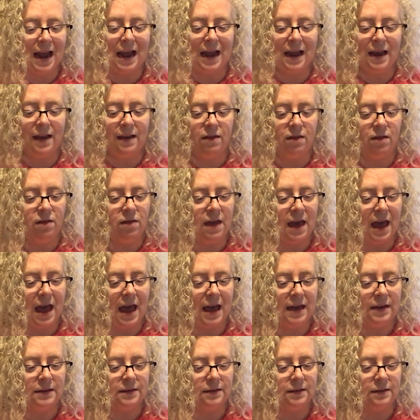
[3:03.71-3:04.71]
not
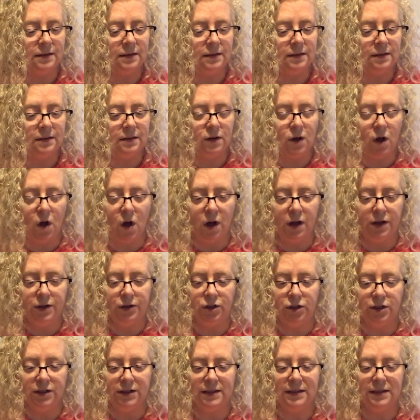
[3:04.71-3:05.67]
say that